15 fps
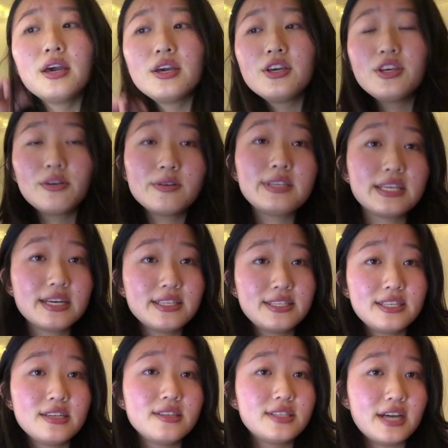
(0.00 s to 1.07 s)

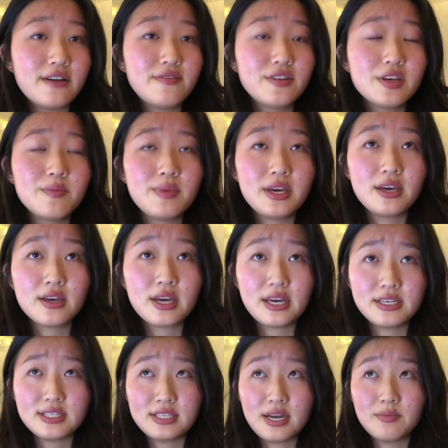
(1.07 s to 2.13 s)
UCSD definitely being a
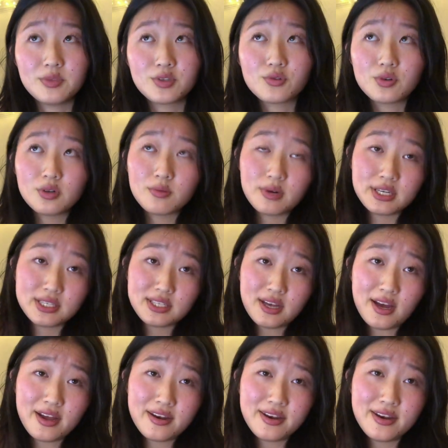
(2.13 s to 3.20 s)
STEM school was
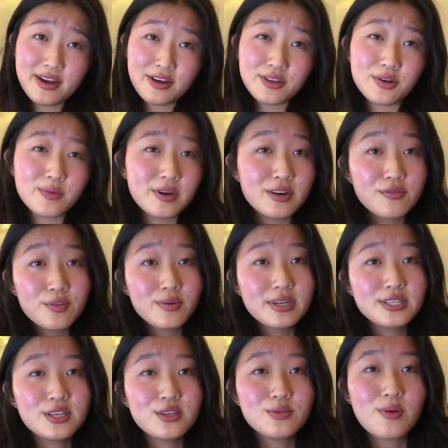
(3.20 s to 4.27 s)
another one of the
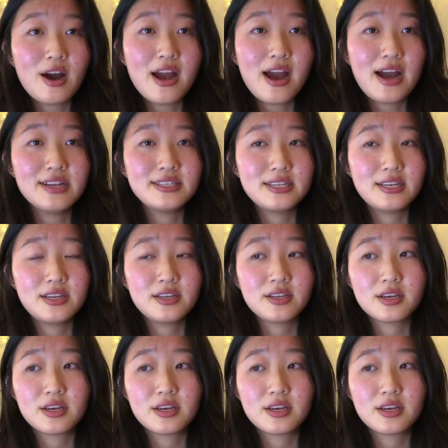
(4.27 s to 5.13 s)
reasons why I didn't